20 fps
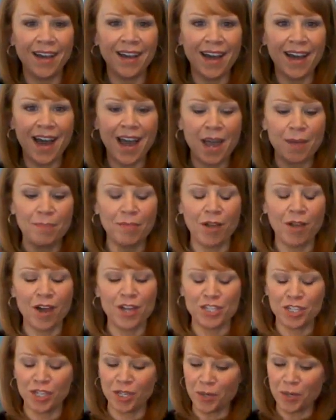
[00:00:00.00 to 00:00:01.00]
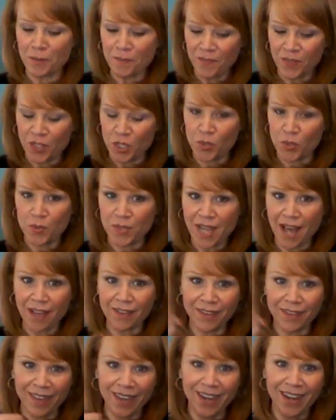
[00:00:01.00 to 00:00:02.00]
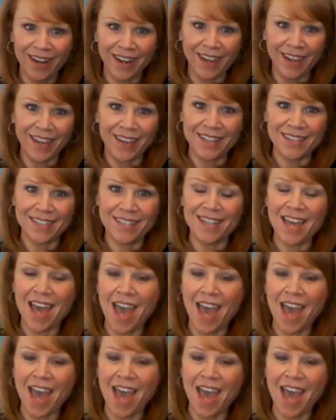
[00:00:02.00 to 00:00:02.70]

I applaud you. You tell it like it is,